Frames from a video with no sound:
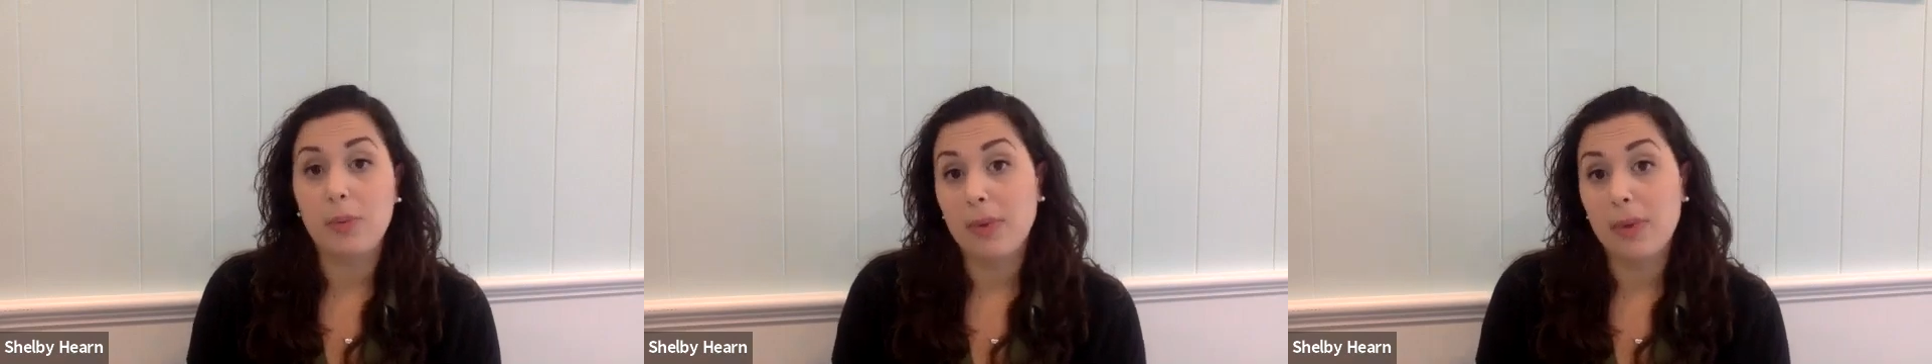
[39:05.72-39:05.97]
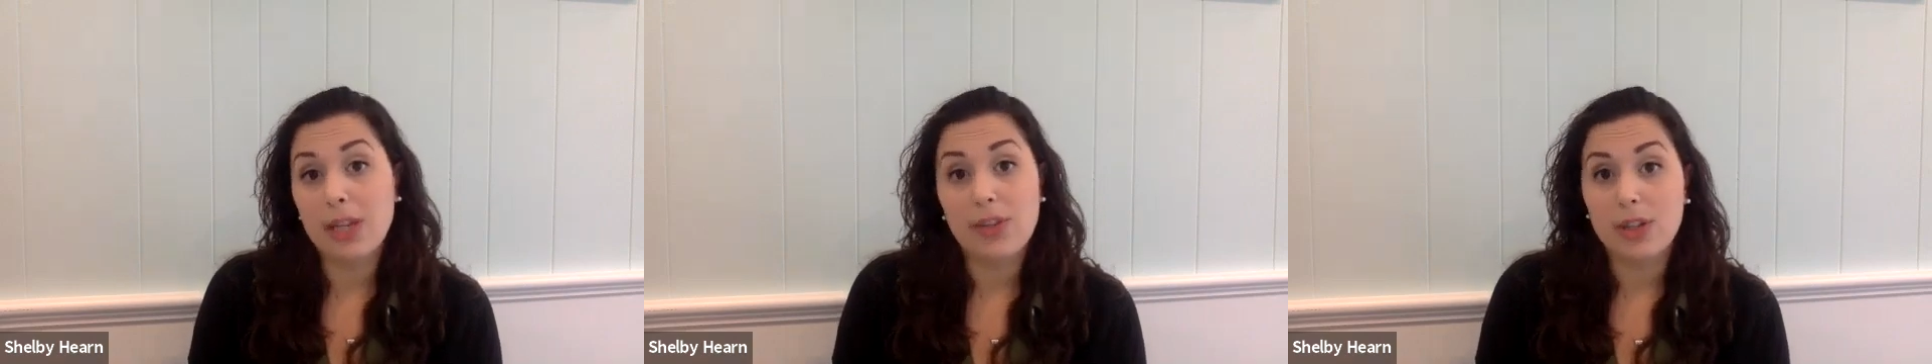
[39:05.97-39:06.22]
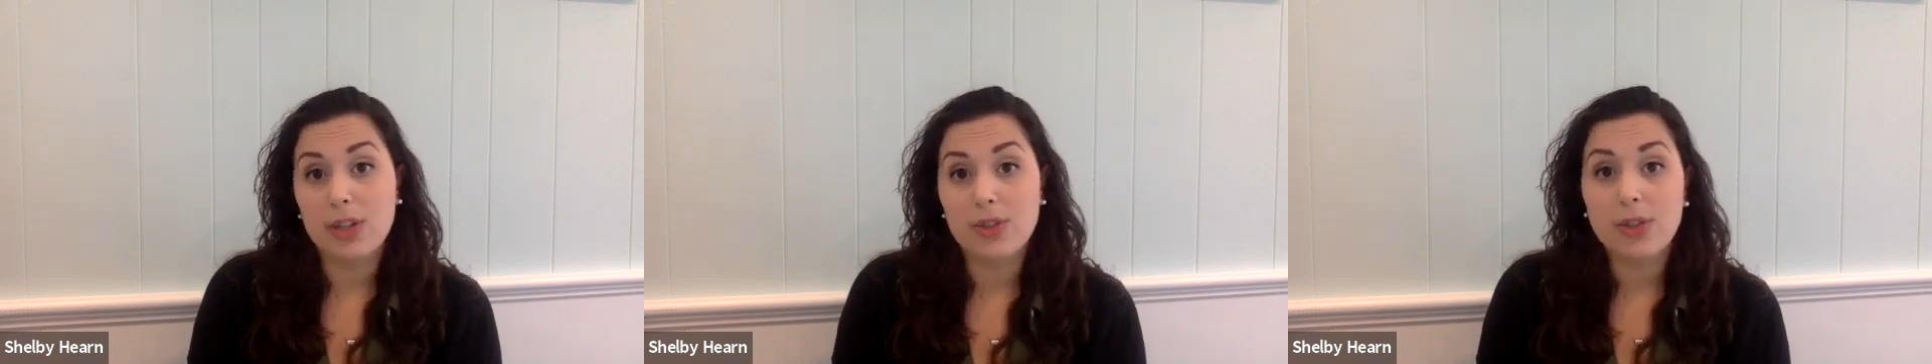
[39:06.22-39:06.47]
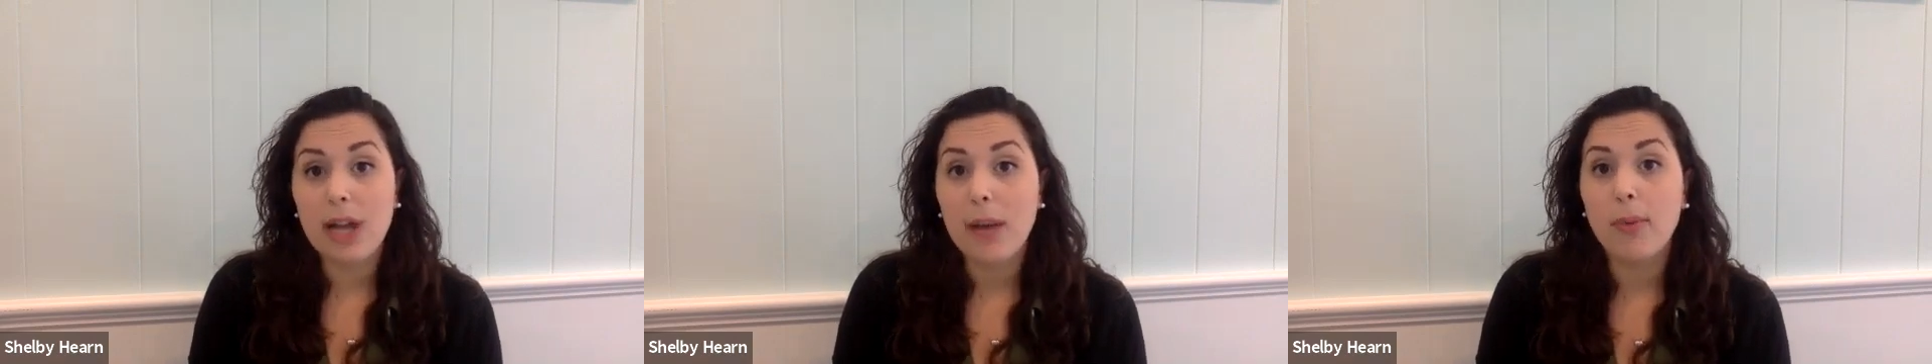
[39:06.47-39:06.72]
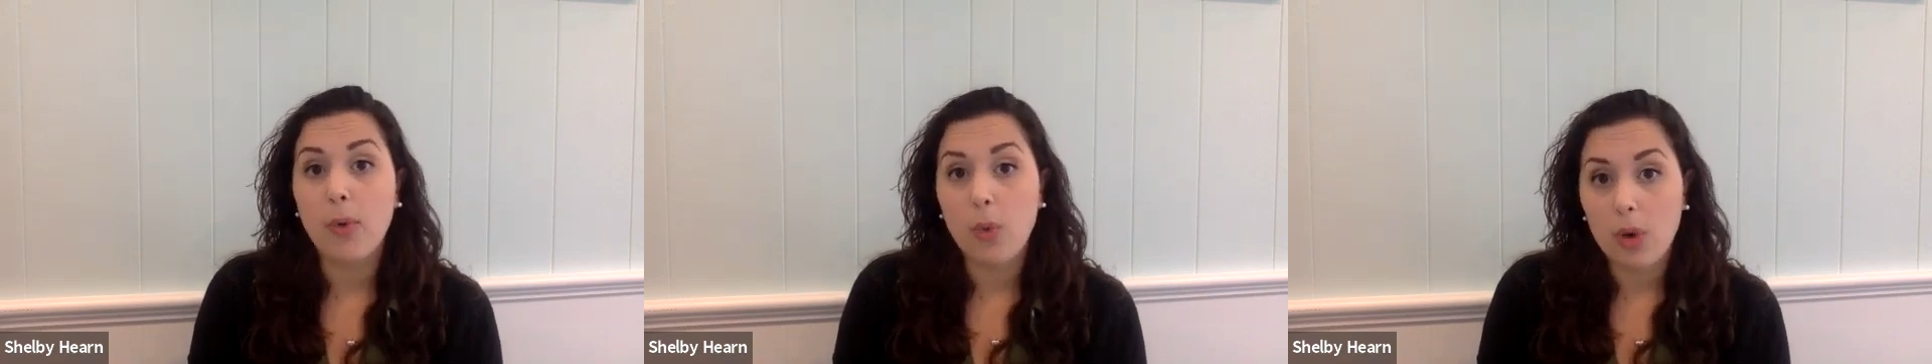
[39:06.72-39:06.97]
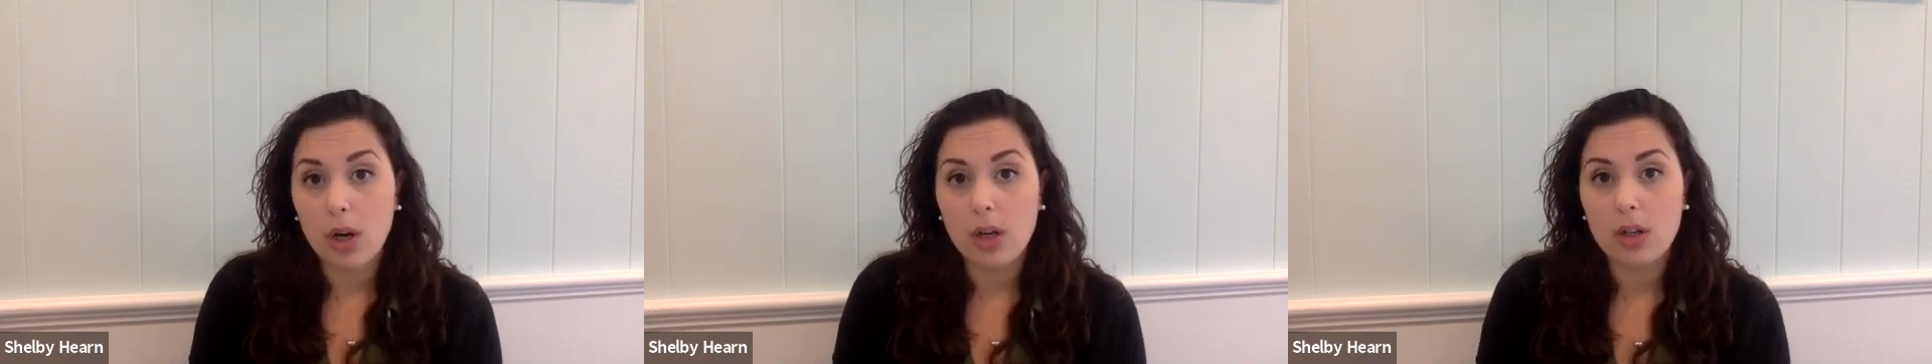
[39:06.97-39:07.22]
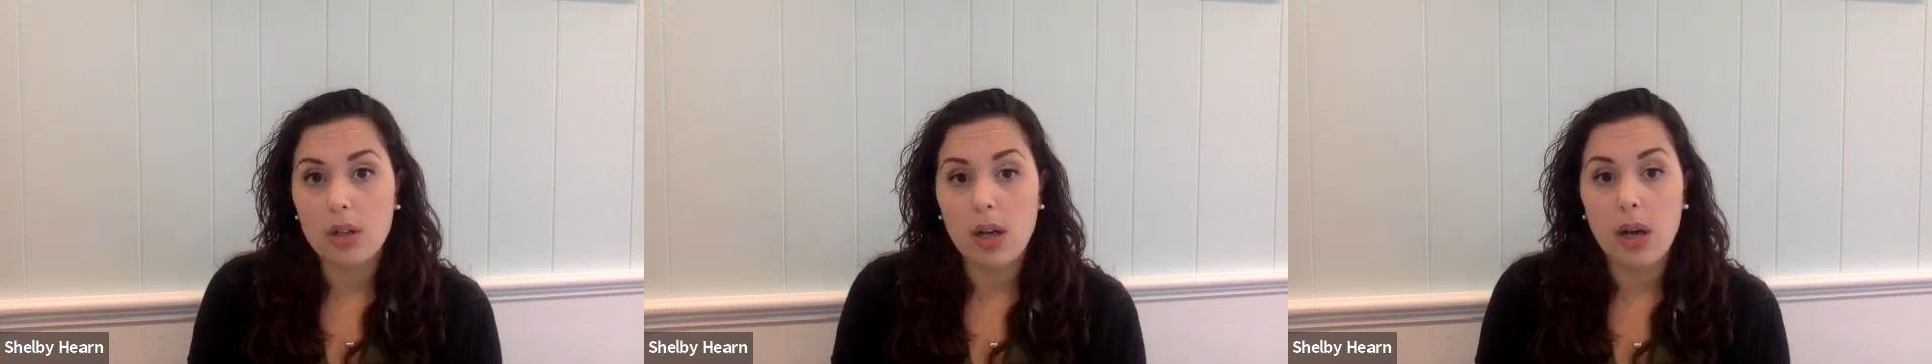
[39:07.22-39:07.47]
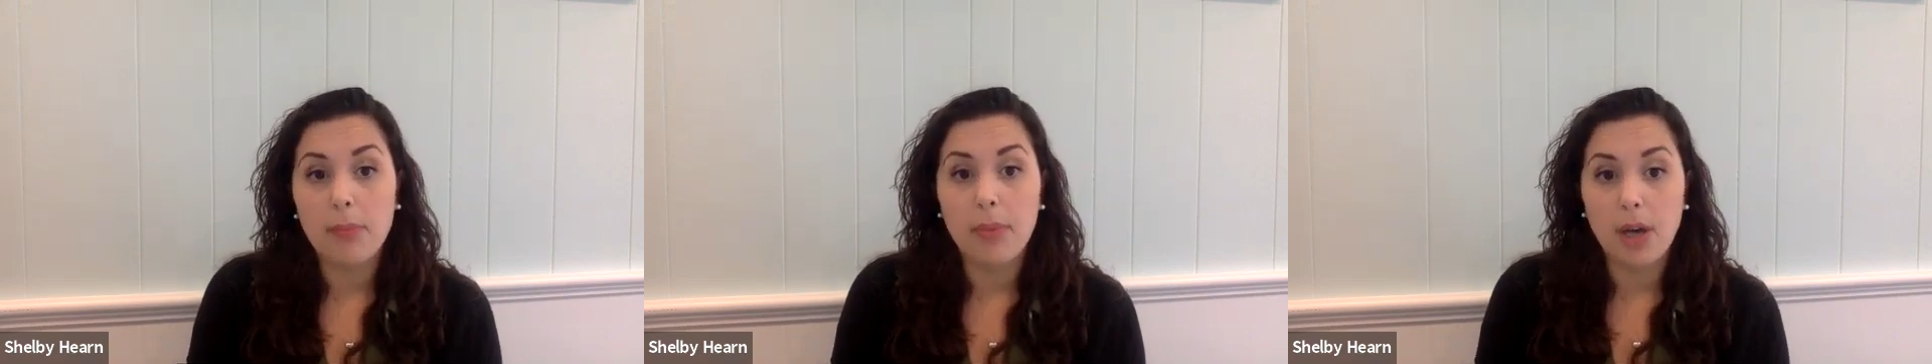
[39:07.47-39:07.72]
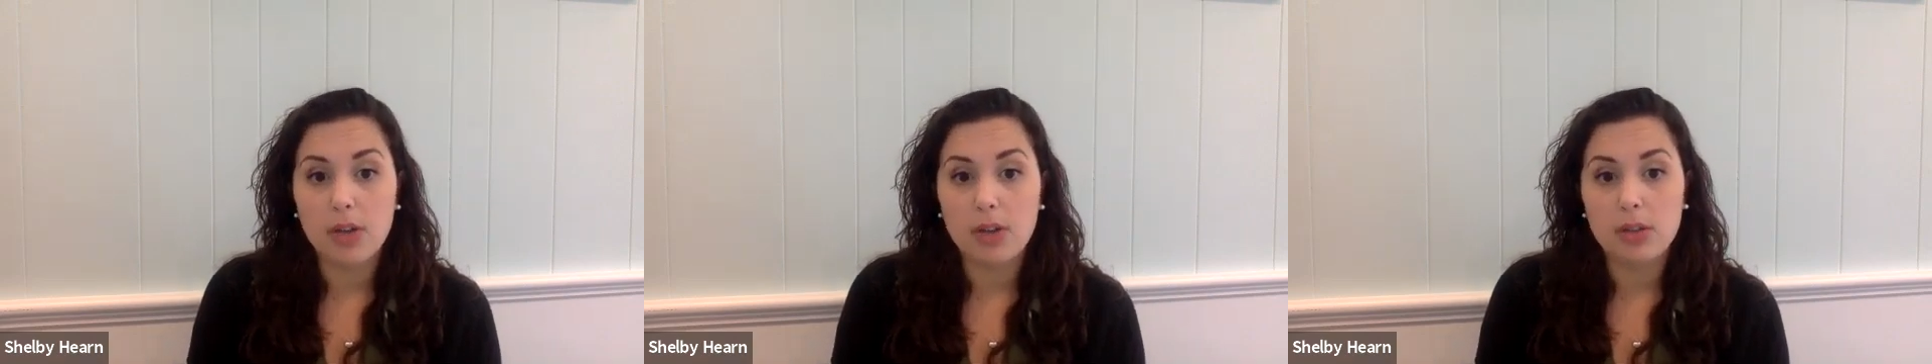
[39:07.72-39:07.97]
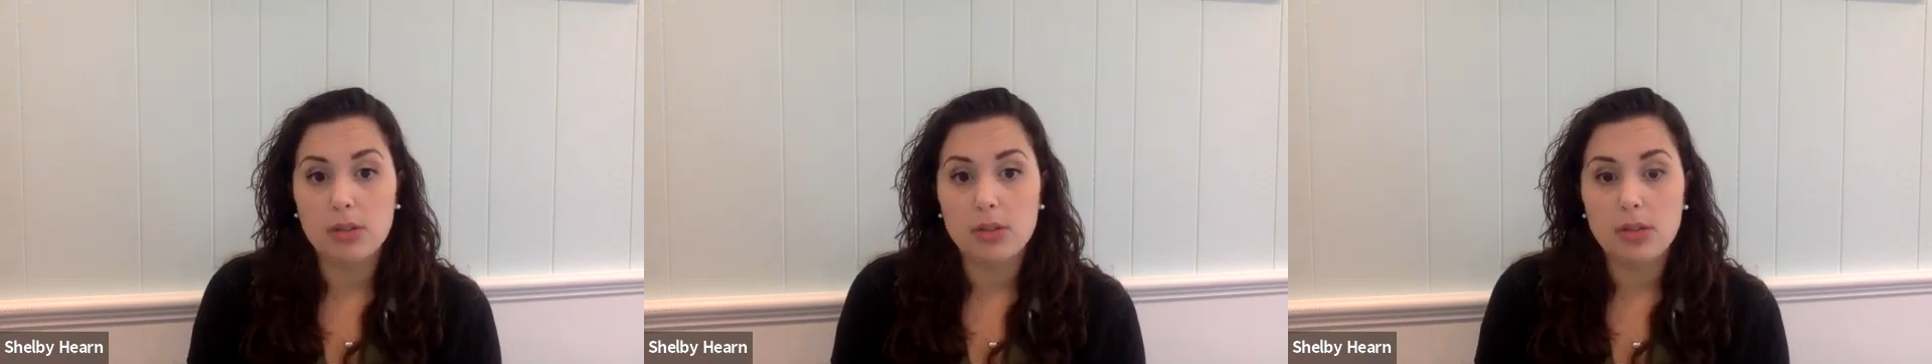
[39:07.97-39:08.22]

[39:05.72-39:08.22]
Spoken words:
either a screw cap or a bottle,